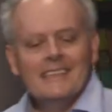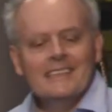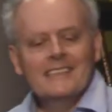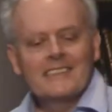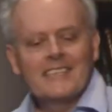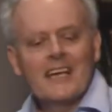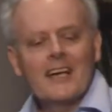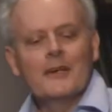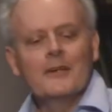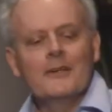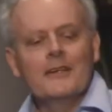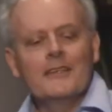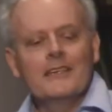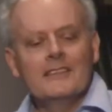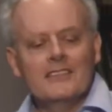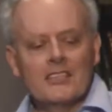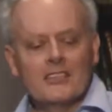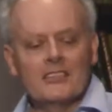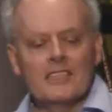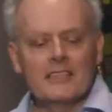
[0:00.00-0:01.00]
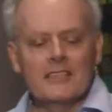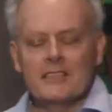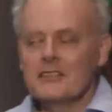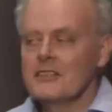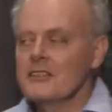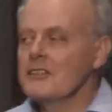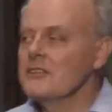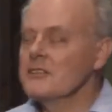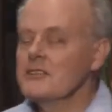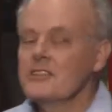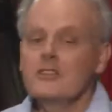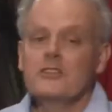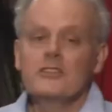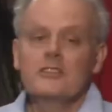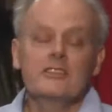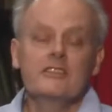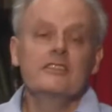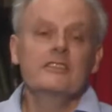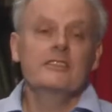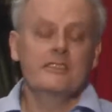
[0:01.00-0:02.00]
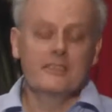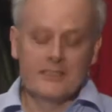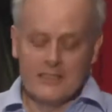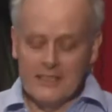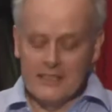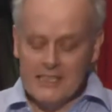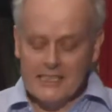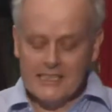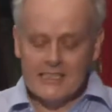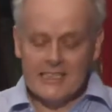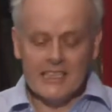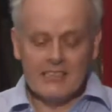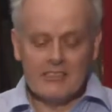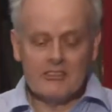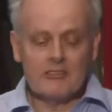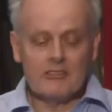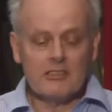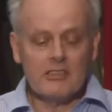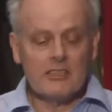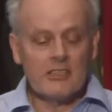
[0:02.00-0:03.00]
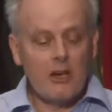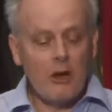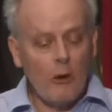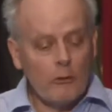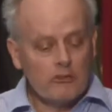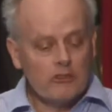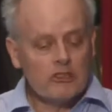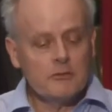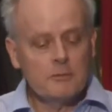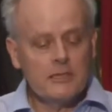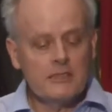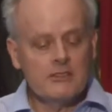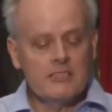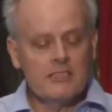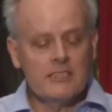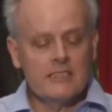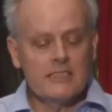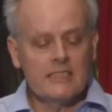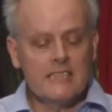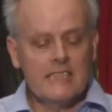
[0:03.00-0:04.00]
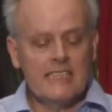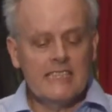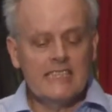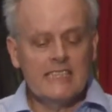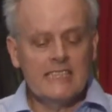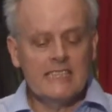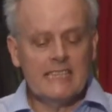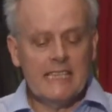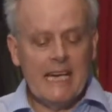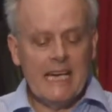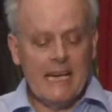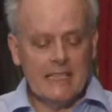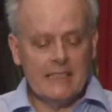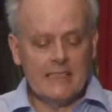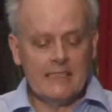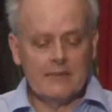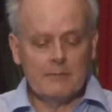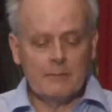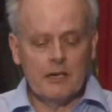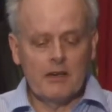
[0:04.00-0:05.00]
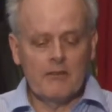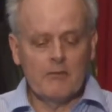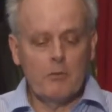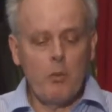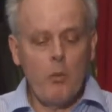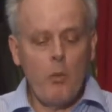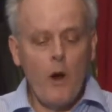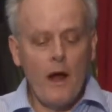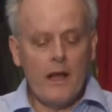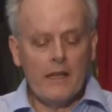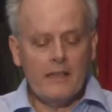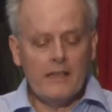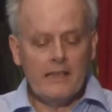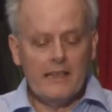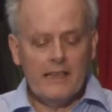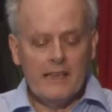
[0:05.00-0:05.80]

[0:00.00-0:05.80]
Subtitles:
So, do these things contribute to disease? Yes. But I have one